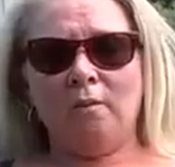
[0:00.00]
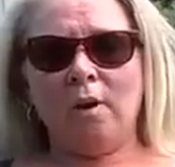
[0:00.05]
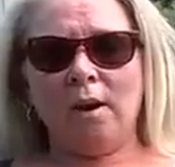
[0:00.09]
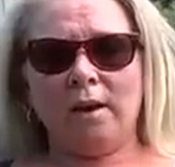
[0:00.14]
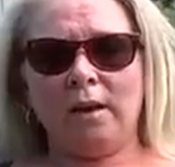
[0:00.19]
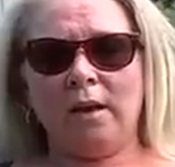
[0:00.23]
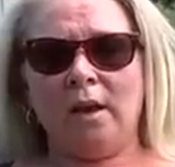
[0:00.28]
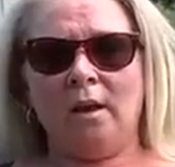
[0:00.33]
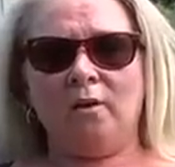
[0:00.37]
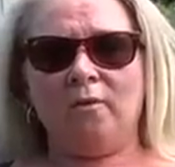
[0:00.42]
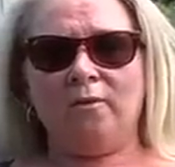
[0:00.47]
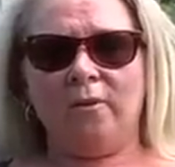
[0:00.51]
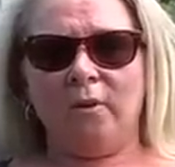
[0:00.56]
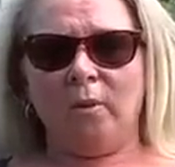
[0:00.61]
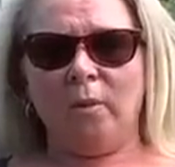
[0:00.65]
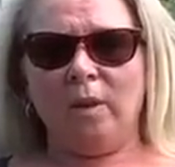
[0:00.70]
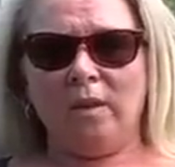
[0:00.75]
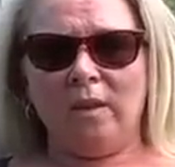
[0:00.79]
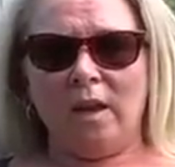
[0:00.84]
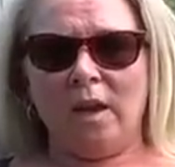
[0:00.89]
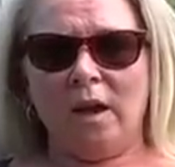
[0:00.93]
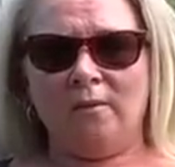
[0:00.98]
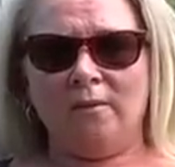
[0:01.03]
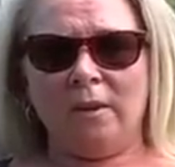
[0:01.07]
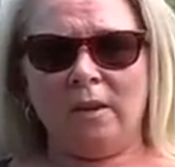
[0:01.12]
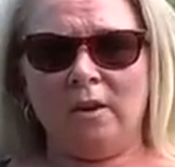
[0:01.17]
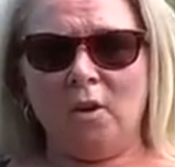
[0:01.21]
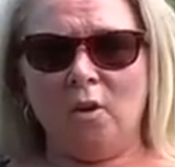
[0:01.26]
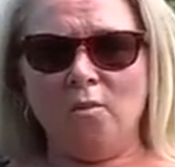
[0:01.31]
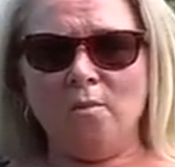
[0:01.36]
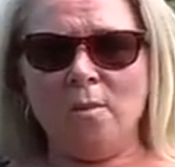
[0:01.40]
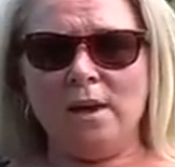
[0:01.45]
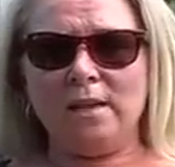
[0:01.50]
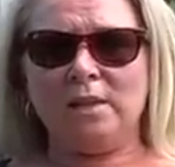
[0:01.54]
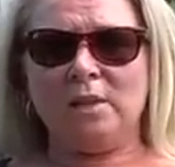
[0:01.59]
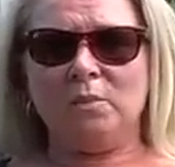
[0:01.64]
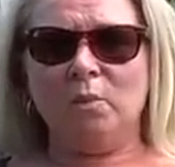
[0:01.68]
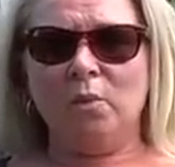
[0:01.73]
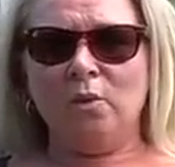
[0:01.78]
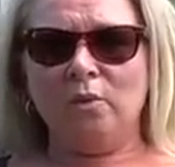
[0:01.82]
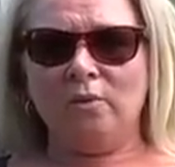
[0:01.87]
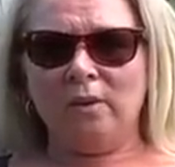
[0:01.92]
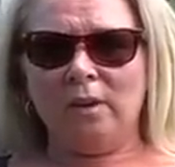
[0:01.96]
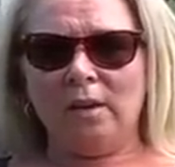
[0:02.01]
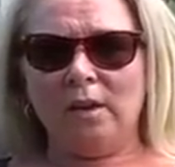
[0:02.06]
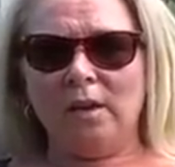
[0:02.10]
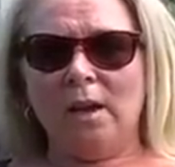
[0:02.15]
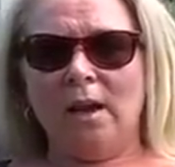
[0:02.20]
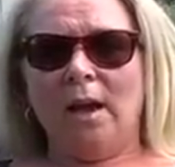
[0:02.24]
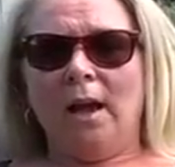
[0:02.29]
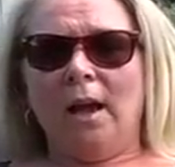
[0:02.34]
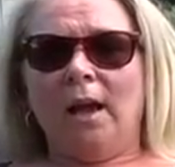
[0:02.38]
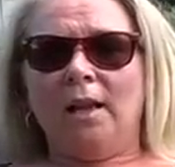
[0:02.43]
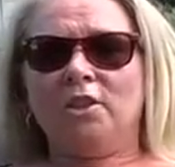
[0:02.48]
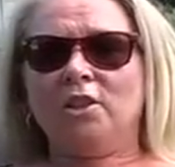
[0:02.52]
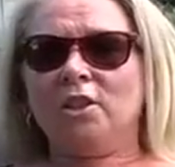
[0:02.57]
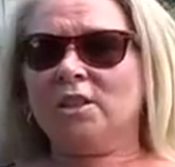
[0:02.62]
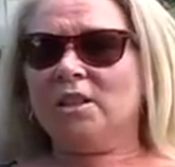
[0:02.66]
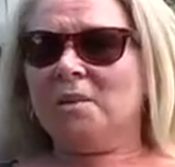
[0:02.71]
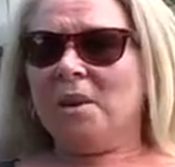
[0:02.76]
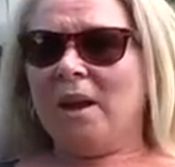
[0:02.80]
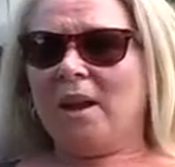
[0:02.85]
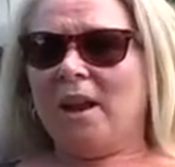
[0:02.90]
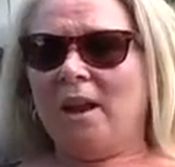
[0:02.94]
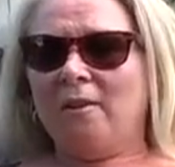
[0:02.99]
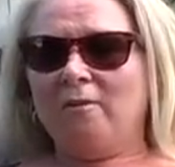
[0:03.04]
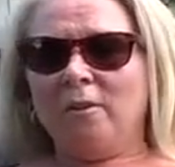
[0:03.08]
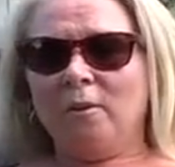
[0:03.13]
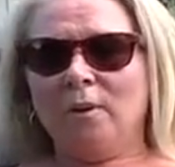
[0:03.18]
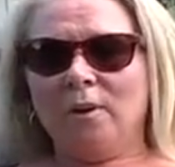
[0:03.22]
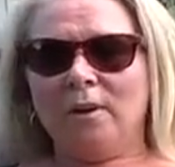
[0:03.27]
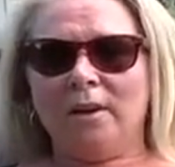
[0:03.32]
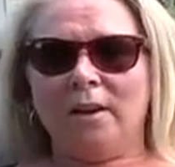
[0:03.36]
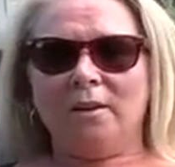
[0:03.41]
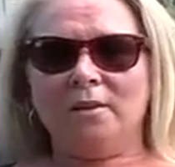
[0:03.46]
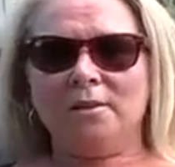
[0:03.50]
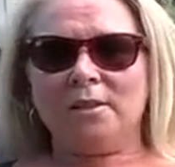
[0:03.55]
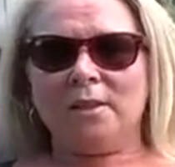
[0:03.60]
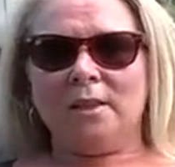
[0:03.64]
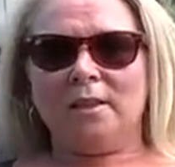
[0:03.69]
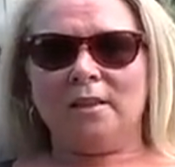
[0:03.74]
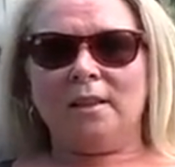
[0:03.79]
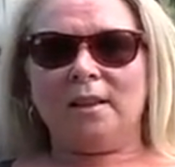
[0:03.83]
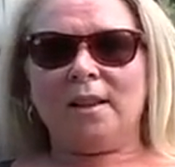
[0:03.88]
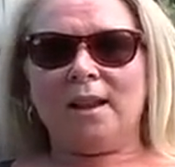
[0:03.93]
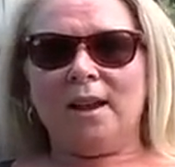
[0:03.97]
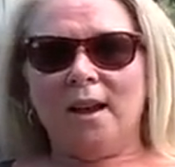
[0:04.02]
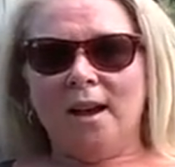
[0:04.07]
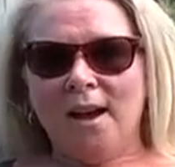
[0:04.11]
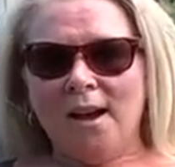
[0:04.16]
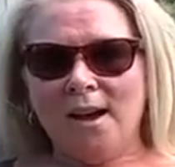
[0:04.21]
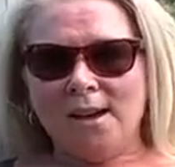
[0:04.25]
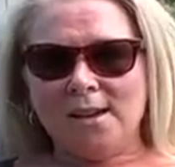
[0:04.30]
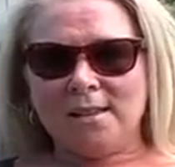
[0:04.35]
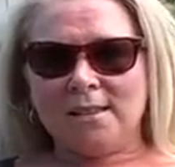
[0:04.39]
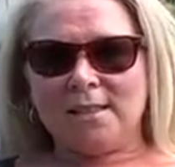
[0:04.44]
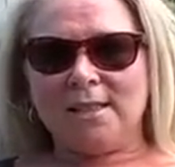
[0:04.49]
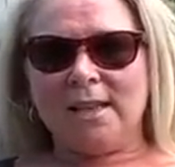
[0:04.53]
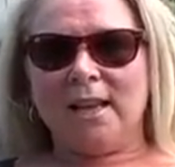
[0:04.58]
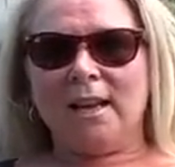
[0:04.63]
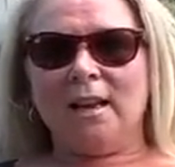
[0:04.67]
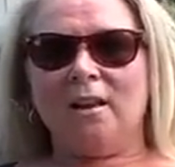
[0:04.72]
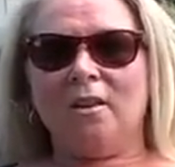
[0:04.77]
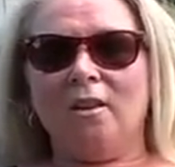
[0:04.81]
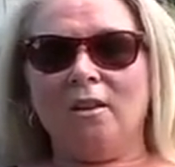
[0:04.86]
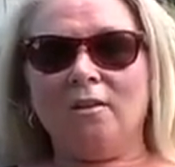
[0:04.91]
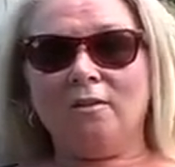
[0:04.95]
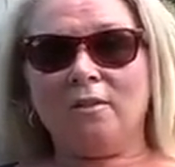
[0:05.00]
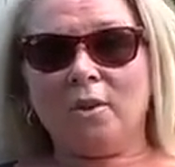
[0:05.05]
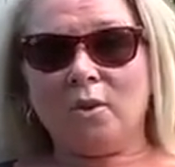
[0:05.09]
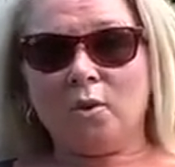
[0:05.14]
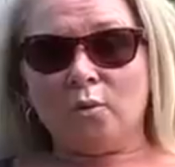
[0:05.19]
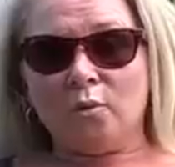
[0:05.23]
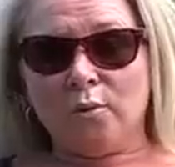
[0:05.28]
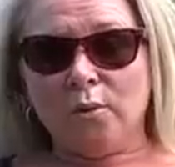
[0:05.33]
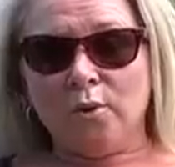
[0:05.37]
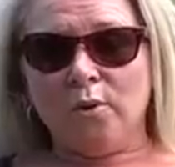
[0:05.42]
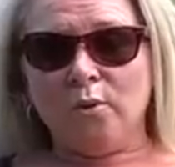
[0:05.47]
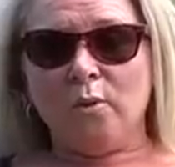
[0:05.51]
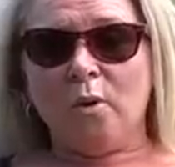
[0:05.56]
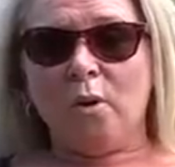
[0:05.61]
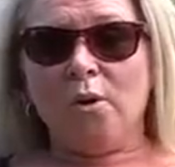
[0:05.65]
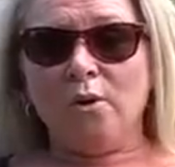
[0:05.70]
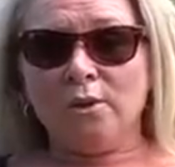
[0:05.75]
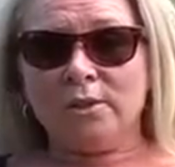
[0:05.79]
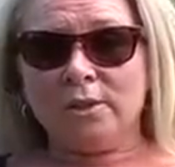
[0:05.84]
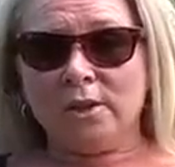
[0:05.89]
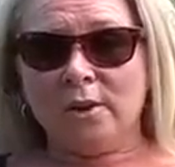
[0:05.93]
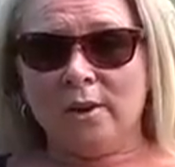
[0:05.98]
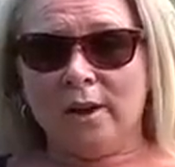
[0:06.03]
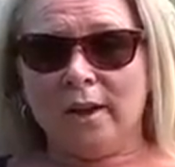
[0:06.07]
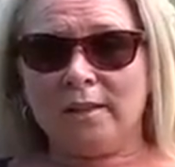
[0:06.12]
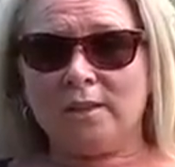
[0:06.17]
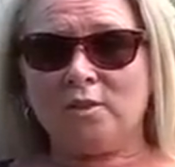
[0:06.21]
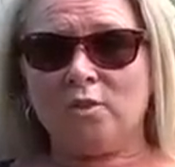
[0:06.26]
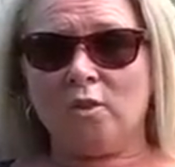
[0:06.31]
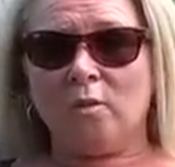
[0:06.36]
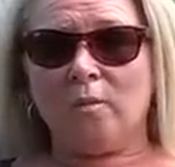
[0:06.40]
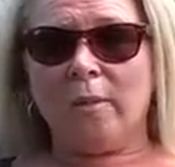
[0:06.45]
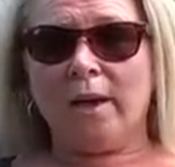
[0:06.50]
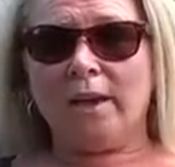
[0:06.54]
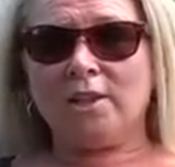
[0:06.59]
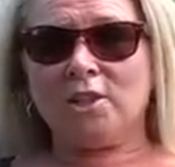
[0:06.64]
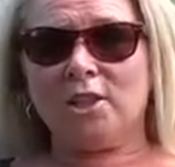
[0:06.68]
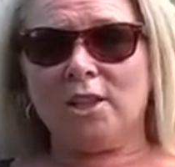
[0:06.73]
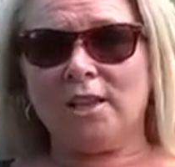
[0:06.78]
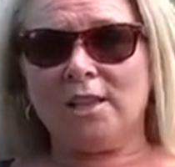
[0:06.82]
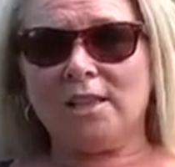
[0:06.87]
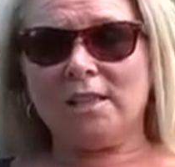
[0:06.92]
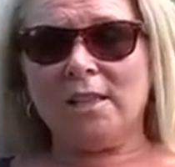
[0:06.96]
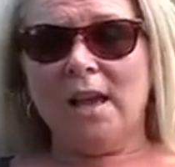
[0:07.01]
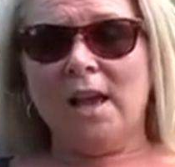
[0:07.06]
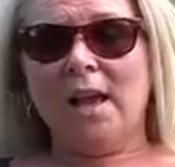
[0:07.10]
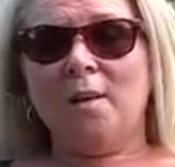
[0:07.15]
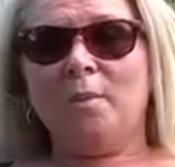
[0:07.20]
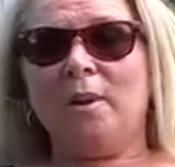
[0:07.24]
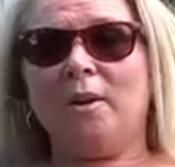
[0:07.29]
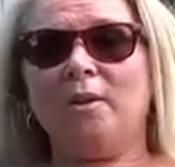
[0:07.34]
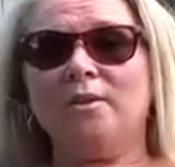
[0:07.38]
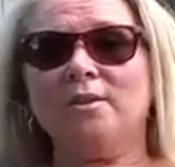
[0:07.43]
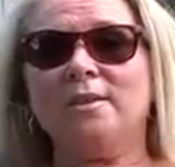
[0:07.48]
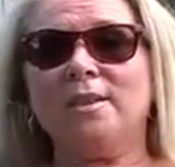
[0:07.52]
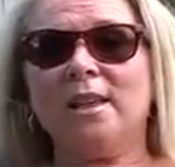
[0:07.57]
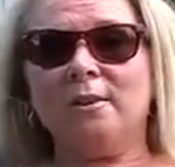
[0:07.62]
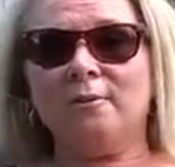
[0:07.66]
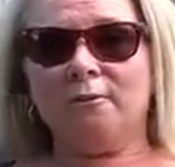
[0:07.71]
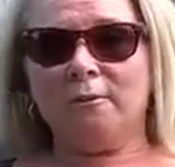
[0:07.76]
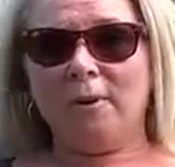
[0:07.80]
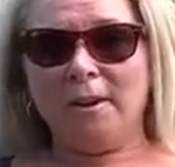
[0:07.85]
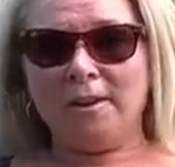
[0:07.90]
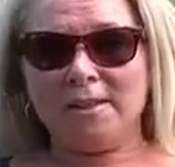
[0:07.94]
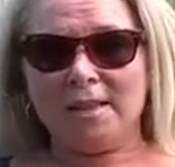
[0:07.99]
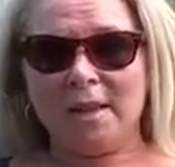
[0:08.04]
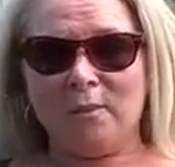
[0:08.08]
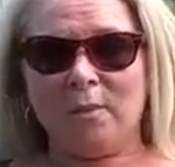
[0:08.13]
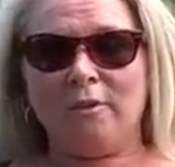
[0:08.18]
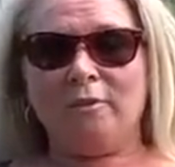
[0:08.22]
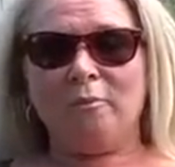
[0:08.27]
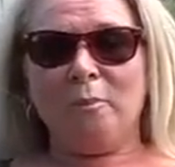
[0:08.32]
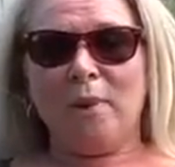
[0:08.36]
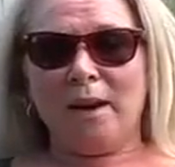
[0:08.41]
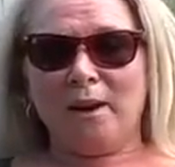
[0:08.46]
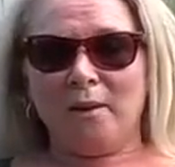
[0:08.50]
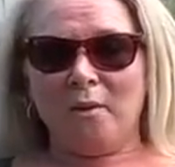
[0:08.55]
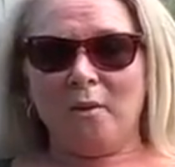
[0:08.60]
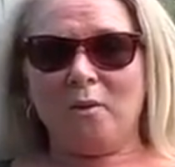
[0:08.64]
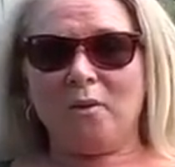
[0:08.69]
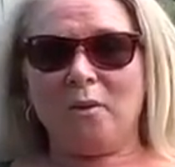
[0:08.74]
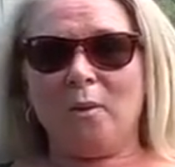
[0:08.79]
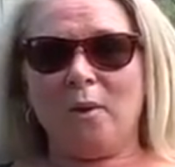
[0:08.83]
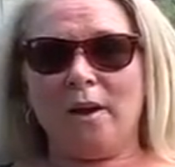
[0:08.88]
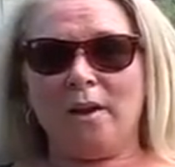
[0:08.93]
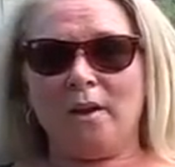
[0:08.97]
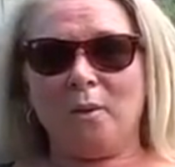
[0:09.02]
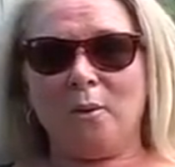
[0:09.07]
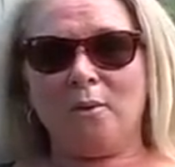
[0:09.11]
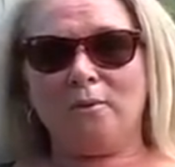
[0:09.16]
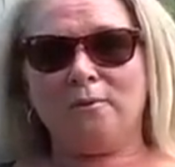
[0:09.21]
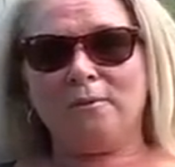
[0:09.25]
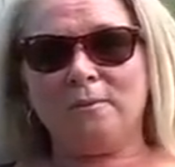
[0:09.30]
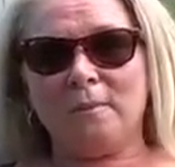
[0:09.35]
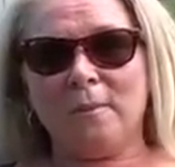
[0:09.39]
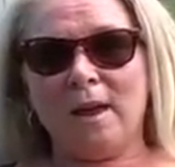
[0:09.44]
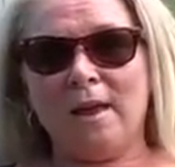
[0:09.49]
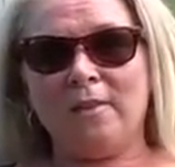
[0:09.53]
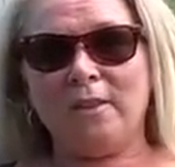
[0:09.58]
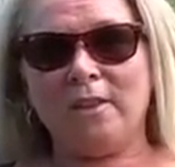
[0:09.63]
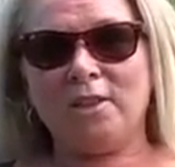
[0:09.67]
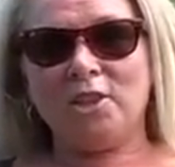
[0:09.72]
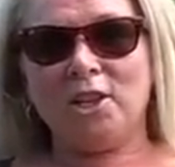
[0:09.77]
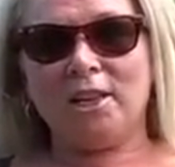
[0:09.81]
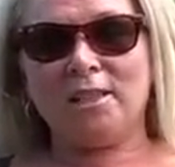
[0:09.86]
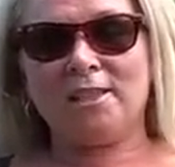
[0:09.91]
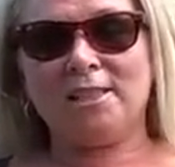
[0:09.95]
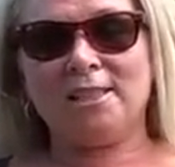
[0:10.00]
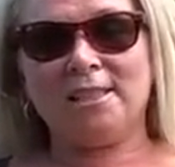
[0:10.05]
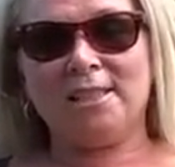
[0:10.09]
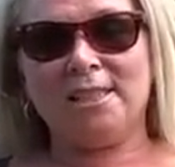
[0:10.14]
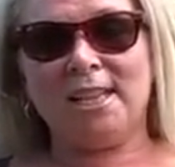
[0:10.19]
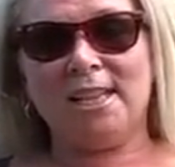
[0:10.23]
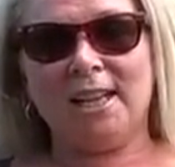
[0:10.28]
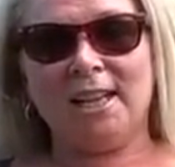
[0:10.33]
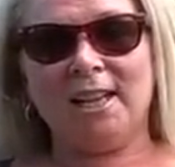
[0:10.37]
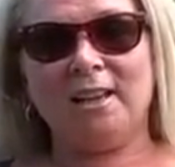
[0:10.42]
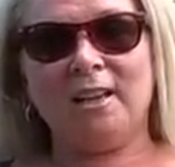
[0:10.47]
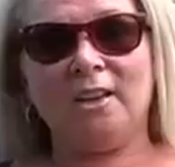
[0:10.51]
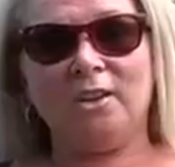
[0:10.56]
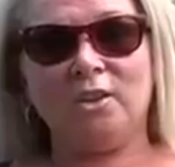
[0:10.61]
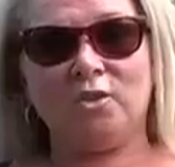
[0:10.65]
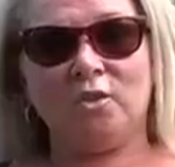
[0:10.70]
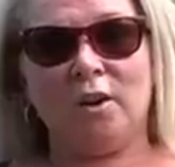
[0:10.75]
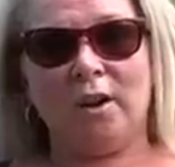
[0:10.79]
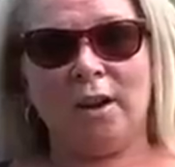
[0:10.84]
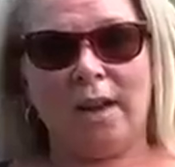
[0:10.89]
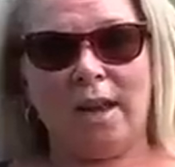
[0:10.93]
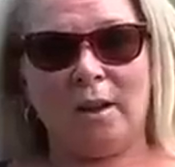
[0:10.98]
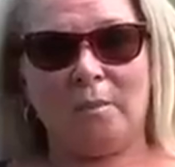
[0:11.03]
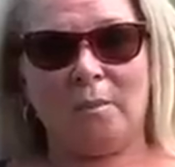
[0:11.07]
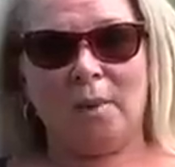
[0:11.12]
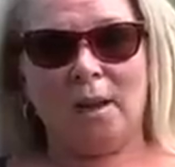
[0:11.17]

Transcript: right now filming the RV Nomads movie, just about everyone else in the cast and a lot of the crew also had Strongback chairs, because they're friends that we've met along the way who have had the chairs to sit in and try out